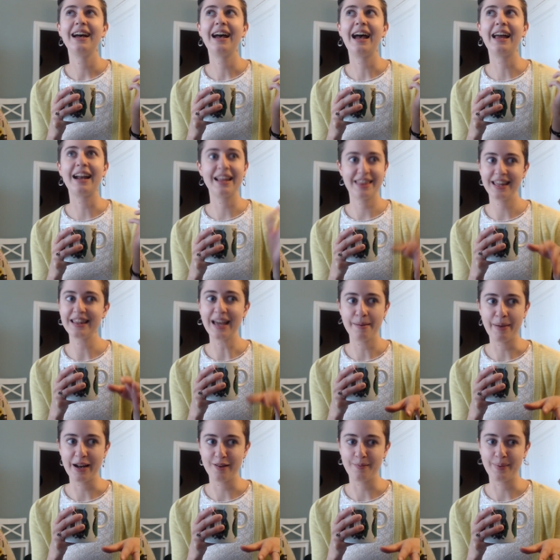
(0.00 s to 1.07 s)
And I think that
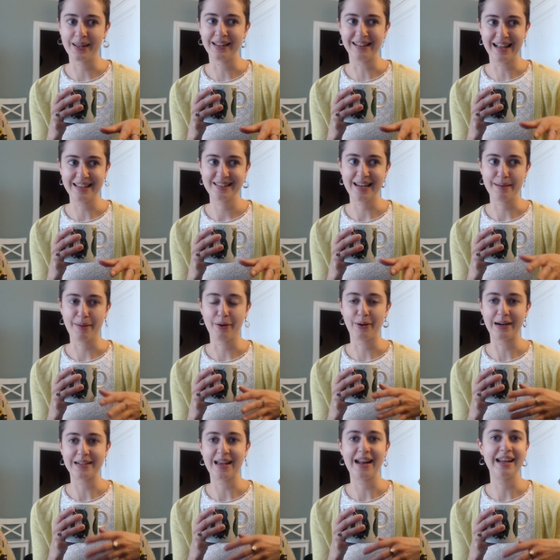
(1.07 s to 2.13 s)
might have been the last time I
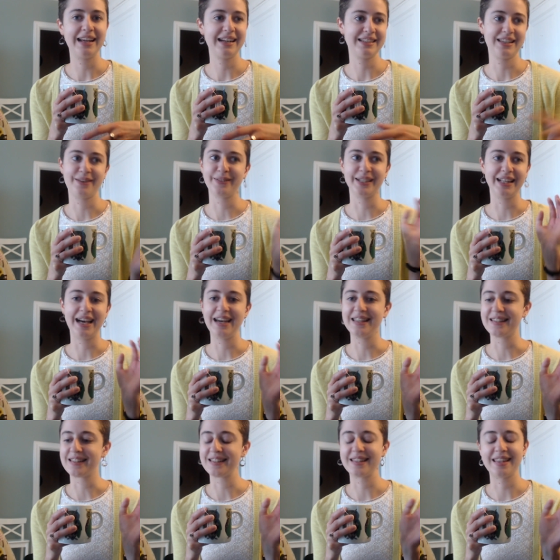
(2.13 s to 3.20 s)
worked on it because I
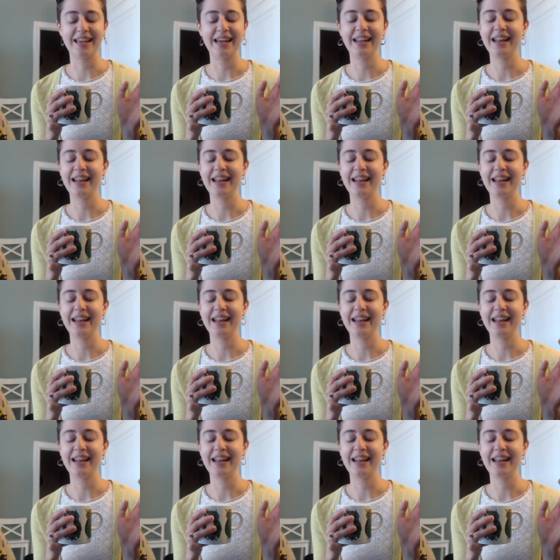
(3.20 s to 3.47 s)
realized that